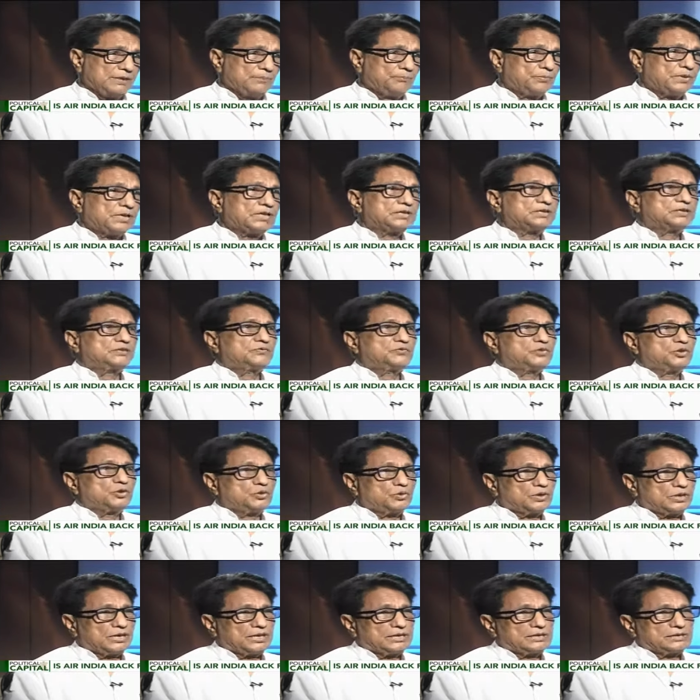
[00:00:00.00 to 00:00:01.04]
Plus, if you
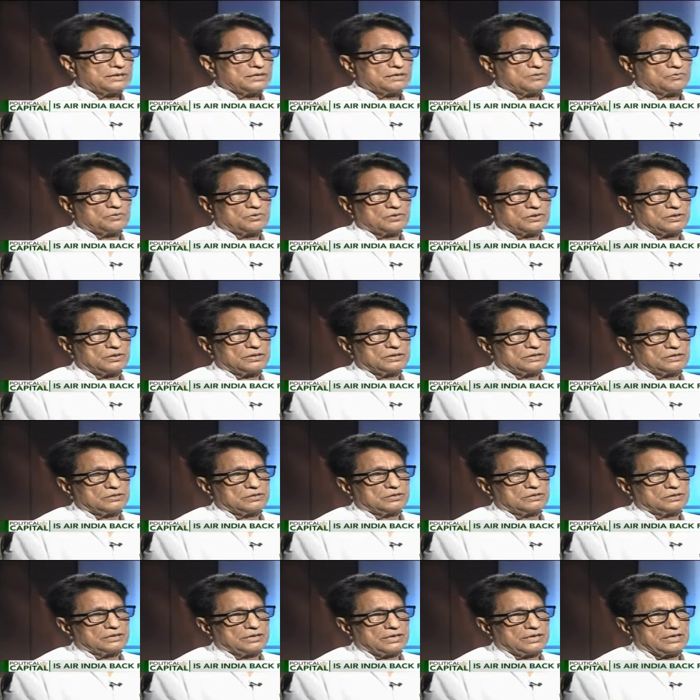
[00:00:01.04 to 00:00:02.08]
look at
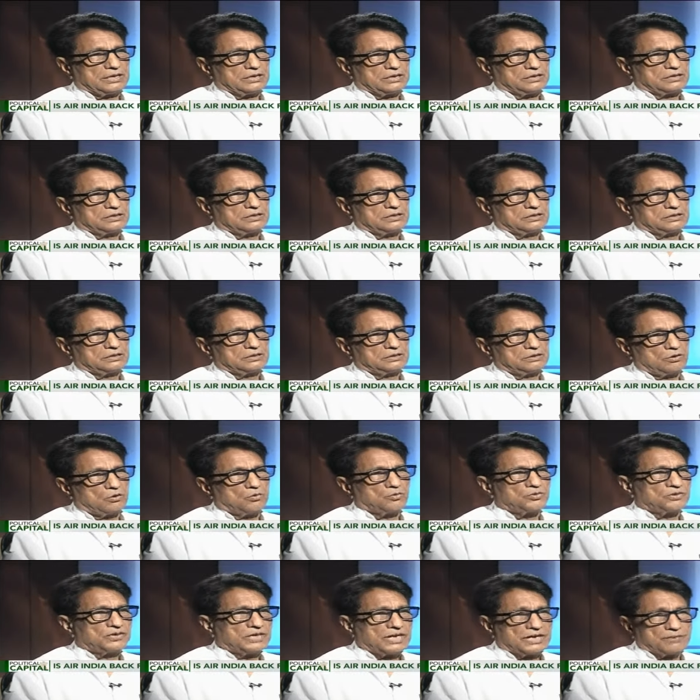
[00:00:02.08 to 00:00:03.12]
their
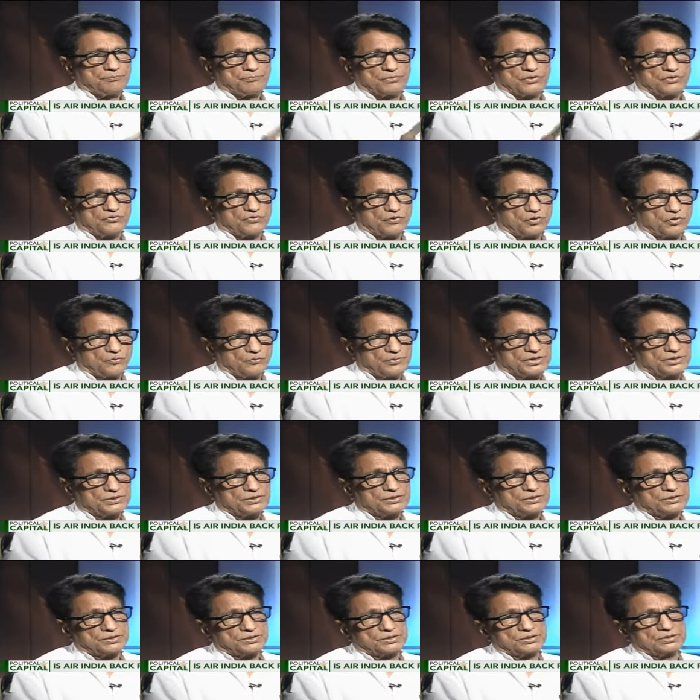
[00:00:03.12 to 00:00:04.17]
on-time
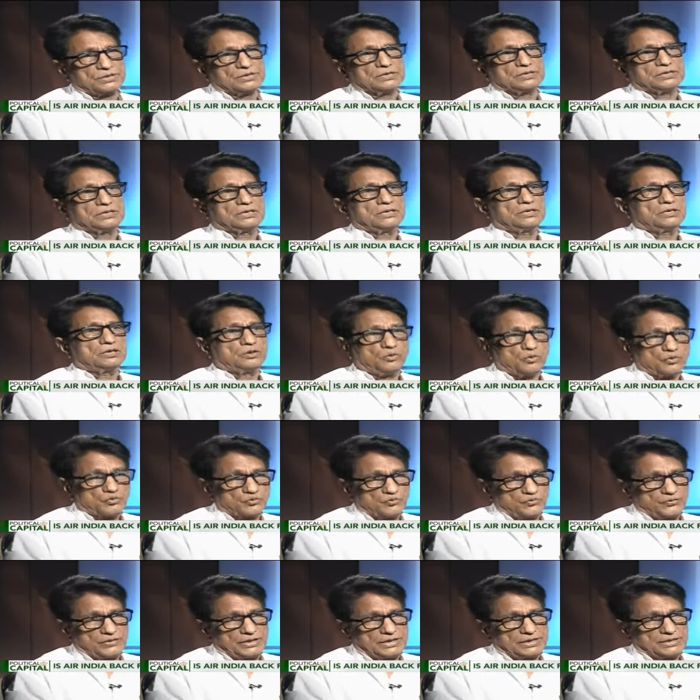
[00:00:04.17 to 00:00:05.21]
performance, their load
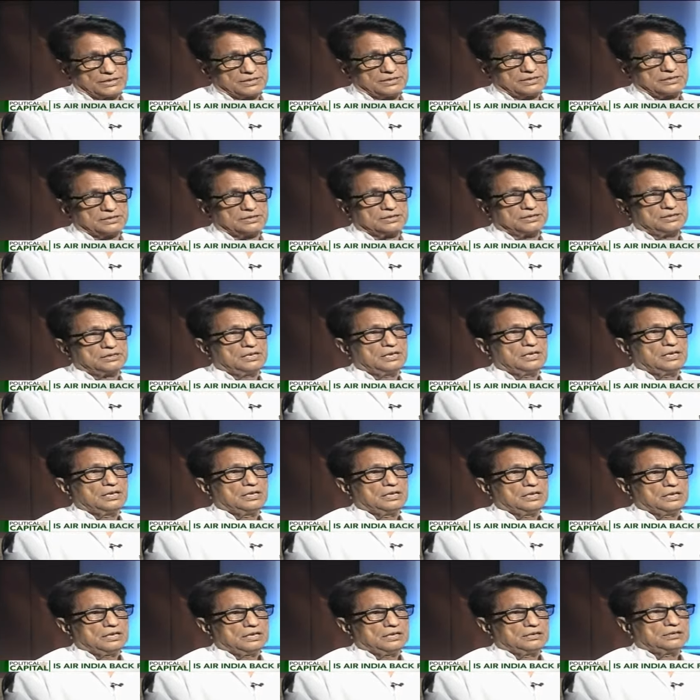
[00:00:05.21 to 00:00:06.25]
factor,
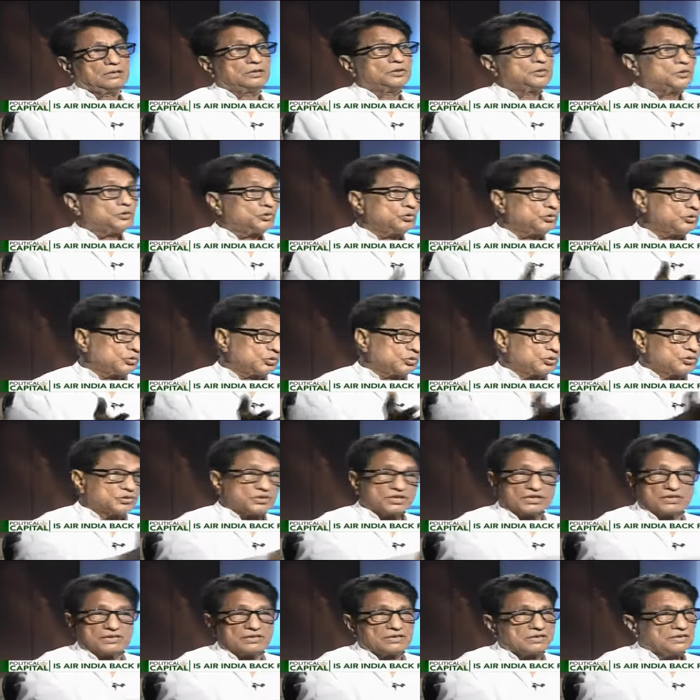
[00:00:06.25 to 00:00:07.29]
the new
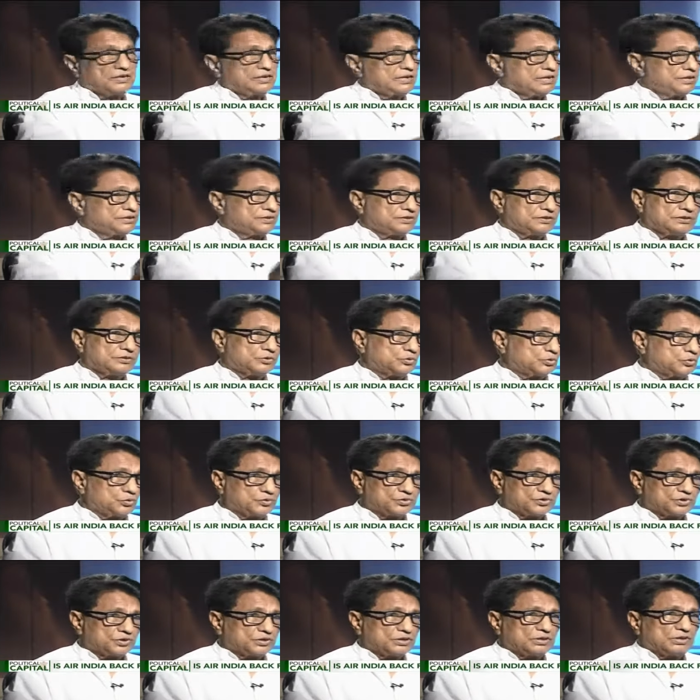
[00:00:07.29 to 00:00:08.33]
routes, international
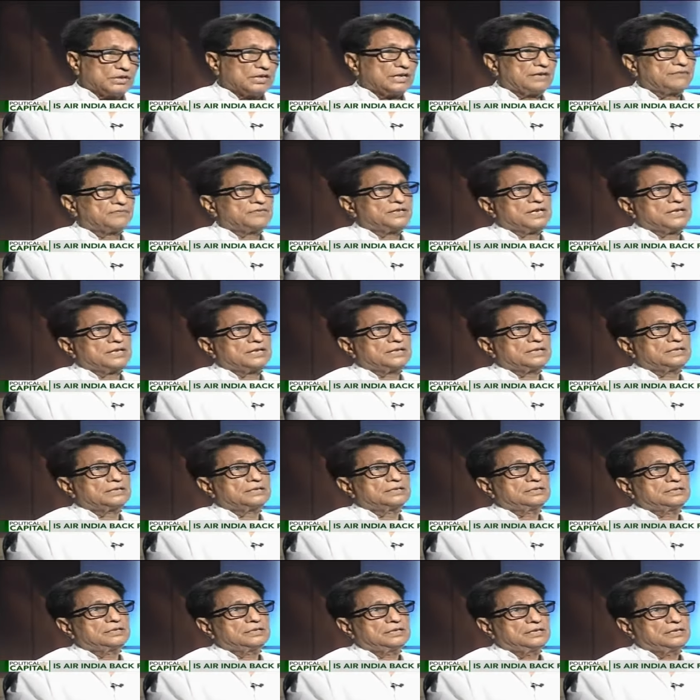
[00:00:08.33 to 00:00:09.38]
routes they have taken,